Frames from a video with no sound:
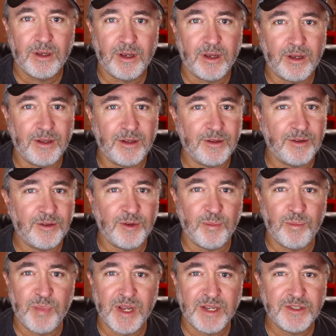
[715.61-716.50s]
The
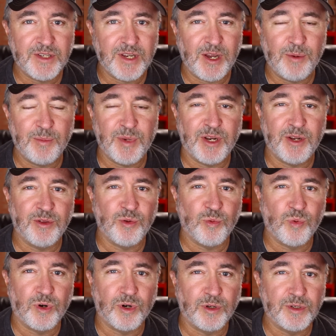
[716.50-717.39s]
best helmet in the
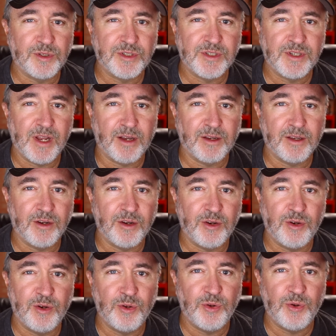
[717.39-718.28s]
world is not going
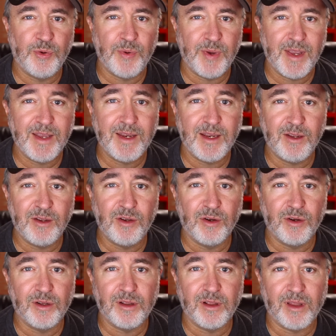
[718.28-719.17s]
to do you any
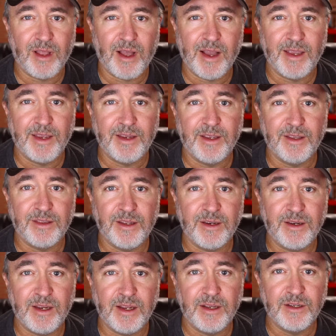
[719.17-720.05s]
good lying in
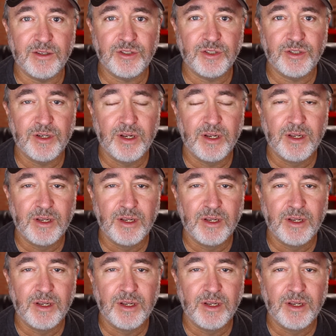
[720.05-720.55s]
the ditch.